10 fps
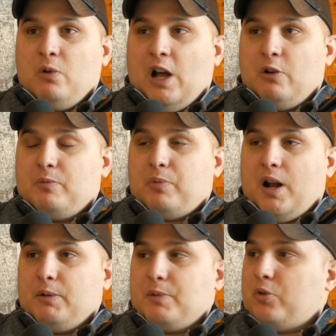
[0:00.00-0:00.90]
would
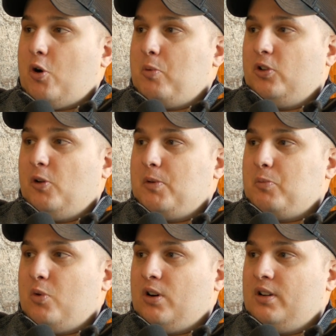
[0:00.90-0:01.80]
probably probe a little bit
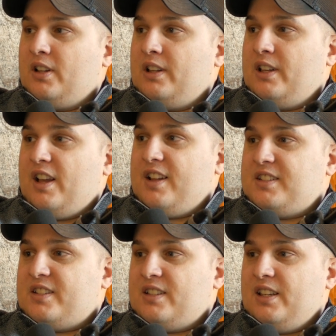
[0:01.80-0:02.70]
more and
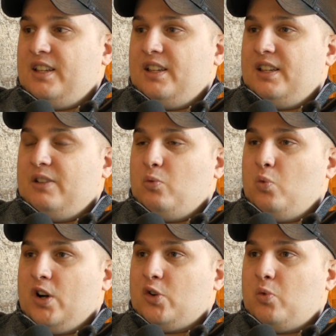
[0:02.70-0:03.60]
see
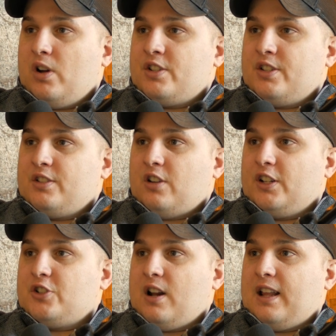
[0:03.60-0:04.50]
what questions are they
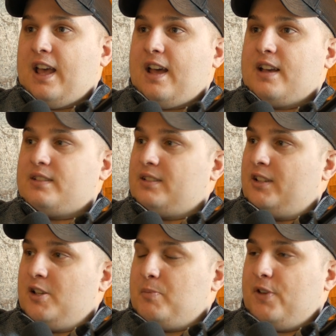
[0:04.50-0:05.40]
trying to ask
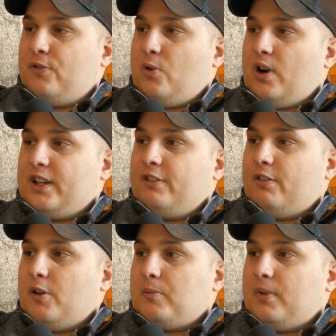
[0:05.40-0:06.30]
before I give
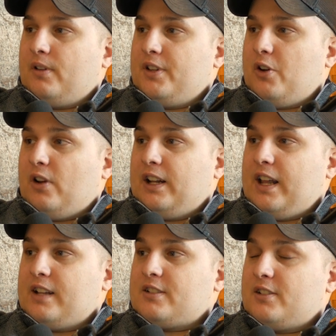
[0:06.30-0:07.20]
them, an
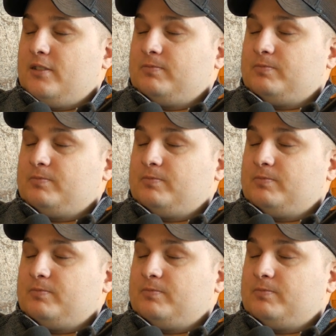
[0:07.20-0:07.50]
answer.